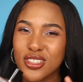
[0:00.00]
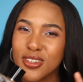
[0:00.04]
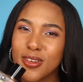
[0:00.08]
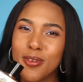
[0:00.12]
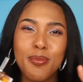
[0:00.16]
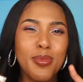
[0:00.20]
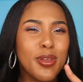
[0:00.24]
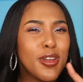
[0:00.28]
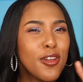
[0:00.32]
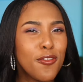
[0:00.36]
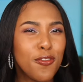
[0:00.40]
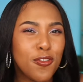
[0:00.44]
There
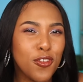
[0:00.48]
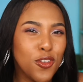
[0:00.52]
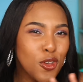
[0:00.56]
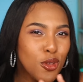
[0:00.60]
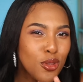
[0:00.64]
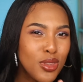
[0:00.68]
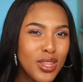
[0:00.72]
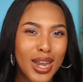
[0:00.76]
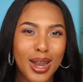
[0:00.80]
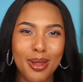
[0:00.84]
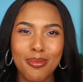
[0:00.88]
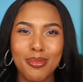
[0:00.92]
have been a
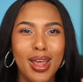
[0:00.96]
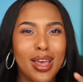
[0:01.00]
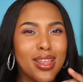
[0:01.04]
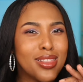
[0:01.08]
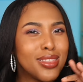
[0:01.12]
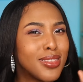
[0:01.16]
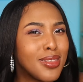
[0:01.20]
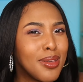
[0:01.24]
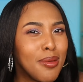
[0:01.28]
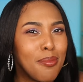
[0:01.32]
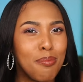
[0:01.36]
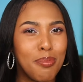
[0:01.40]
few that I'm
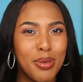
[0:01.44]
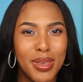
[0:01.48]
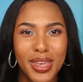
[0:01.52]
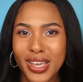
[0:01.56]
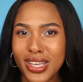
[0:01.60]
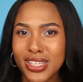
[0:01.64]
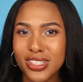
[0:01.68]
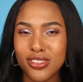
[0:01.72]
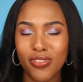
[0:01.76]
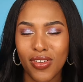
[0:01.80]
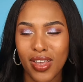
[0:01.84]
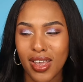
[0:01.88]
not the
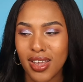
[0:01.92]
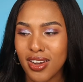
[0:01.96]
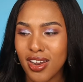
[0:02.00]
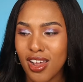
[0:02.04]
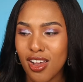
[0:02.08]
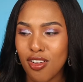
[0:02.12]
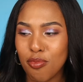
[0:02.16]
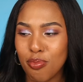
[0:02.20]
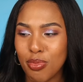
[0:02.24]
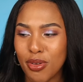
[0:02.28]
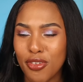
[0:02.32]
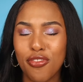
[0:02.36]
biggest fan
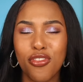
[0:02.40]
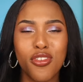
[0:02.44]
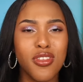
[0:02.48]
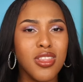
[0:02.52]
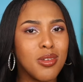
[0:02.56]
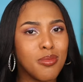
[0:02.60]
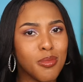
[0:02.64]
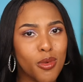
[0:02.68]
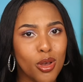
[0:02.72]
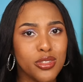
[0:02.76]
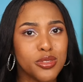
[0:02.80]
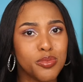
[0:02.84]
of, but for
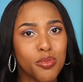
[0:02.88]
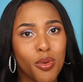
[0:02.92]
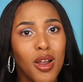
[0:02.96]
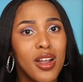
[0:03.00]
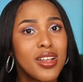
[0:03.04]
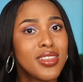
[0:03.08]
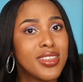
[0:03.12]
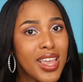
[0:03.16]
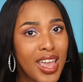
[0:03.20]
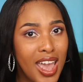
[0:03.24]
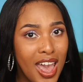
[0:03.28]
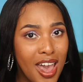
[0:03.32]
the most
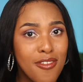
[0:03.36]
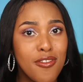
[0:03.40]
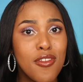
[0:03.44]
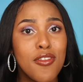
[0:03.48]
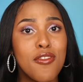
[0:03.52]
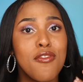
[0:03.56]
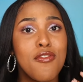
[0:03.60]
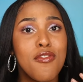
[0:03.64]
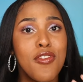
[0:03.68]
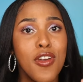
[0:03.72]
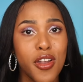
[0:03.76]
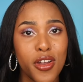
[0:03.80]
part they have
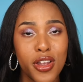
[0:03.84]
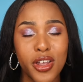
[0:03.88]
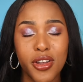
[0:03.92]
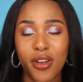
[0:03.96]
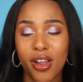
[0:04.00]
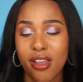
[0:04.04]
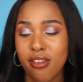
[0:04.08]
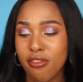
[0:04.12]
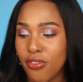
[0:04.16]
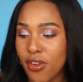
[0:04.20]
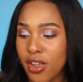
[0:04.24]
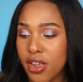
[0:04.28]
very
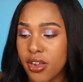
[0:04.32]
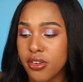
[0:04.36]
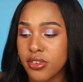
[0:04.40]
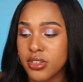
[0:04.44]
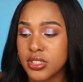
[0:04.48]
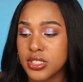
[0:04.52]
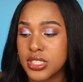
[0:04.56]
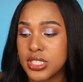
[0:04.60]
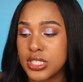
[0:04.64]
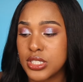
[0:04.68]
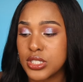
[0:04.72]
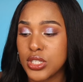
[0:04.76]
great
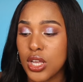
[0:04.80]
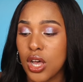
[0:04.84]
fragrances.